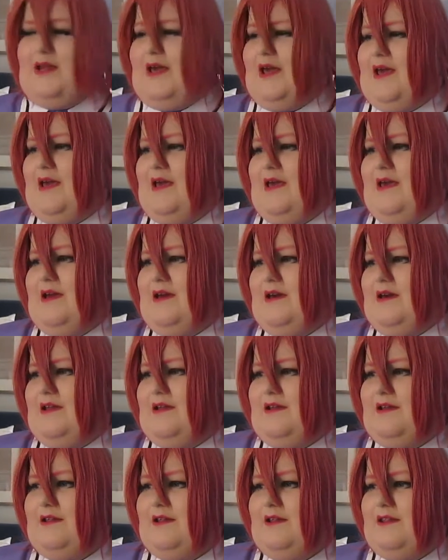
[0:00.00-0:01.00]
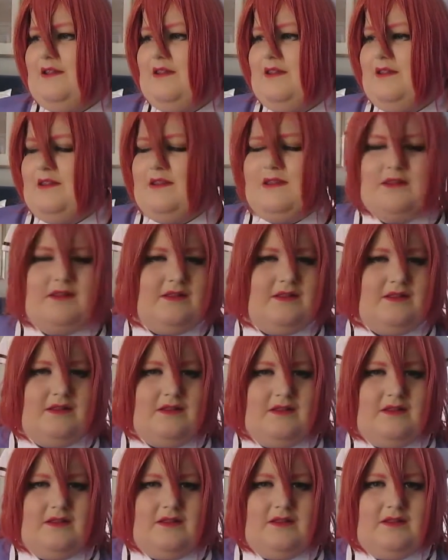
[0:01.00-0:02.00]
and
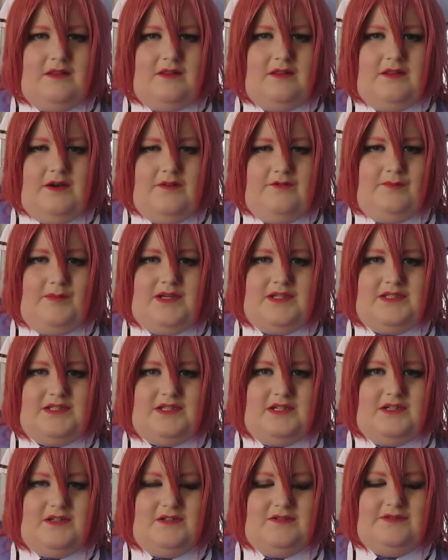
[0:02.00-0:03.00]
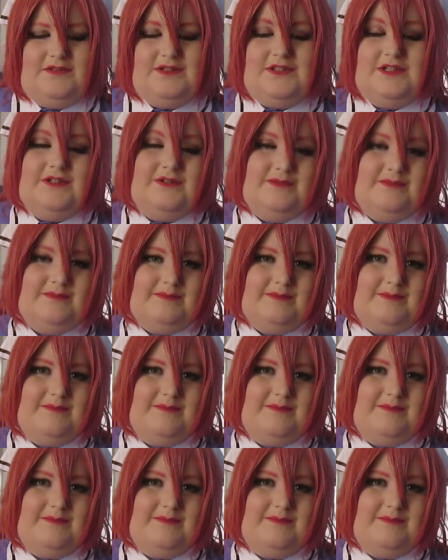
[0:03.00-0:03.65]
love myself. So,